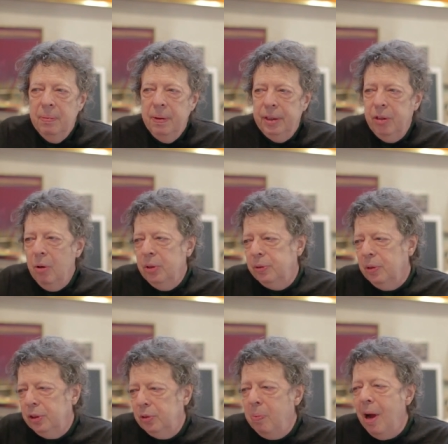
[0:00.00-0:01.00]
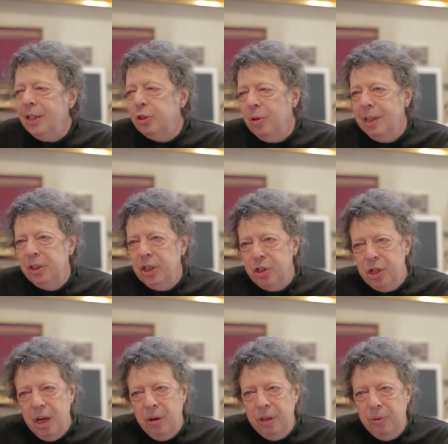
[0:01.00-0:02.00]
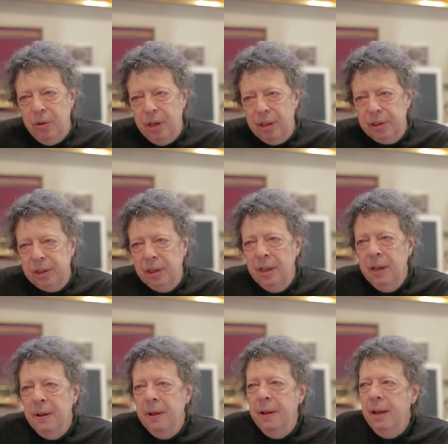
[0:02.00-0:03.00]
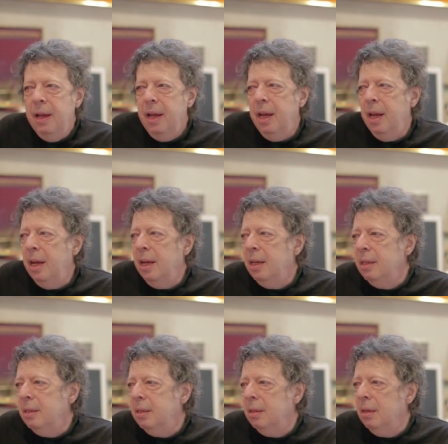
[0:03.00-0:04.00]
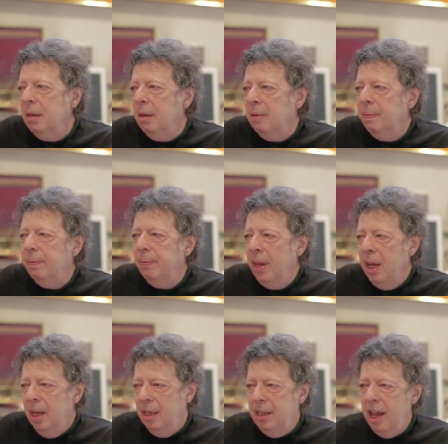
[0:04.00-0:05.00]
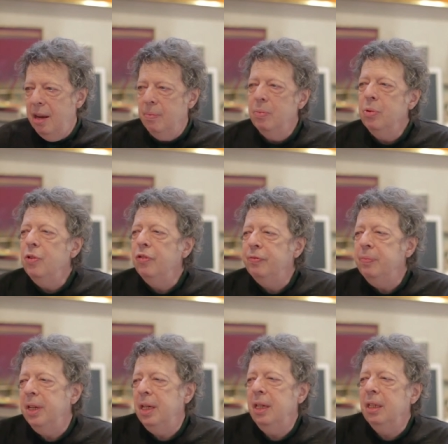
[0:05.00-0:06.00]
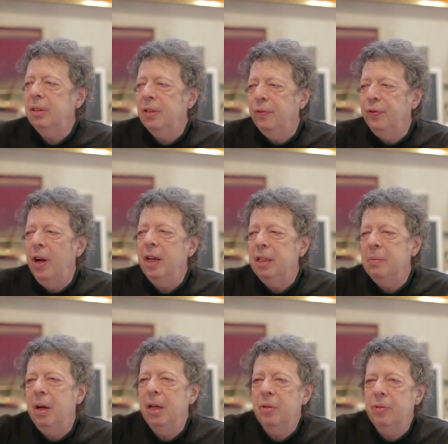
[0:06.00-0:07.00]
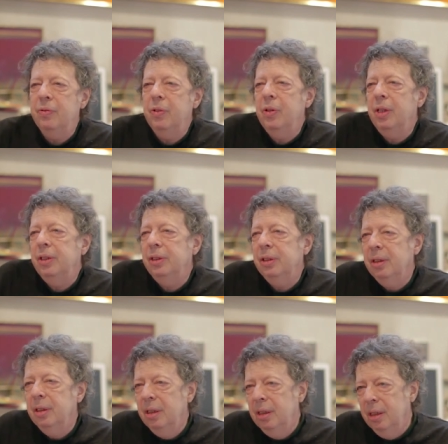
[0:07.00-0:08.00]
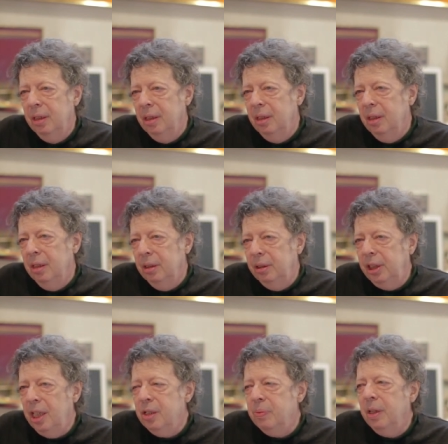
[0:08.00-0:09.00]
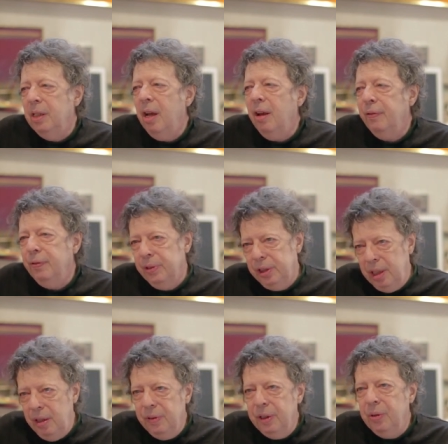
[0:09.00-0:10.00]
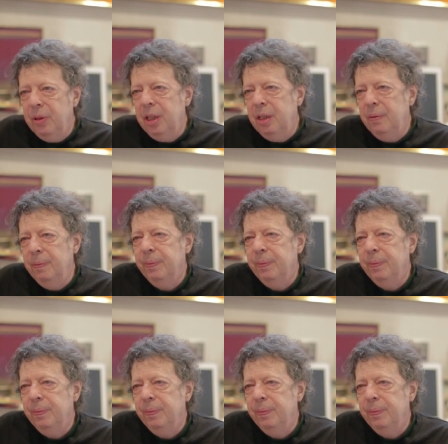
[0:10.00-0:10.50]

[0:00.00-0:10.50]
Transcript: But those were my transitionary works. And um, that moved me into finding my own voice. Changed my life. Stephen Green.